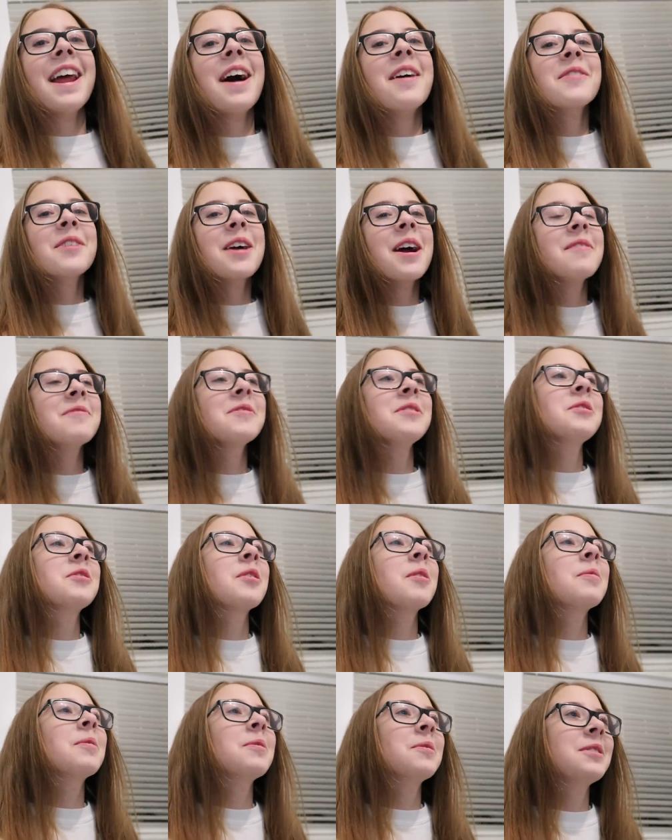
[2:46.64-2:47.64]
now we're having
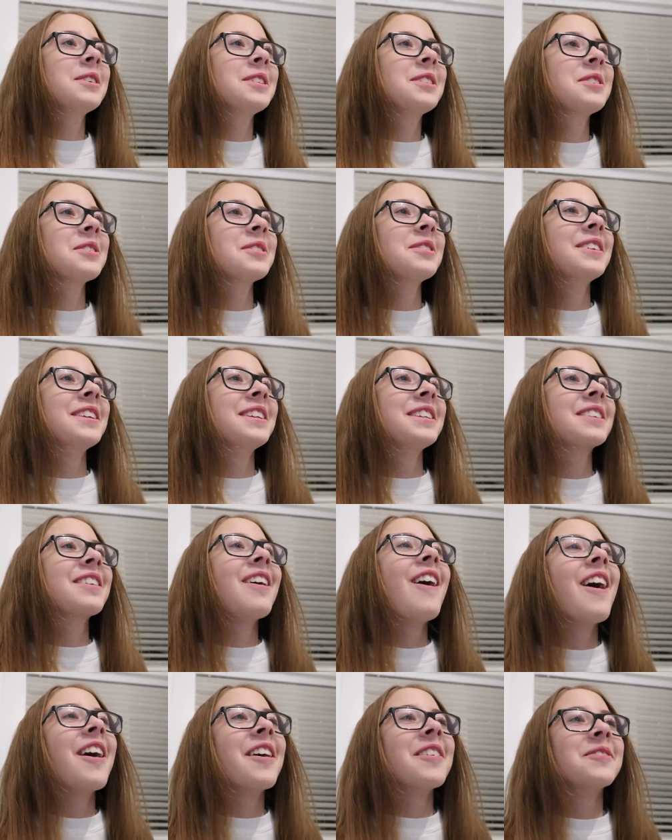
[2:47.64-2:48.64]
trouble with Julie's
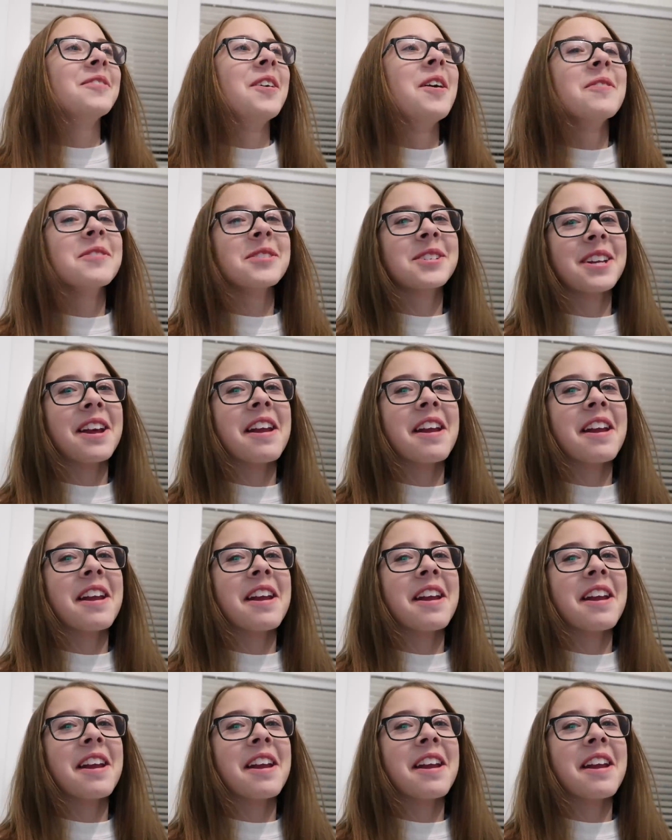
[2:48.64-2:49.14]
car. It won't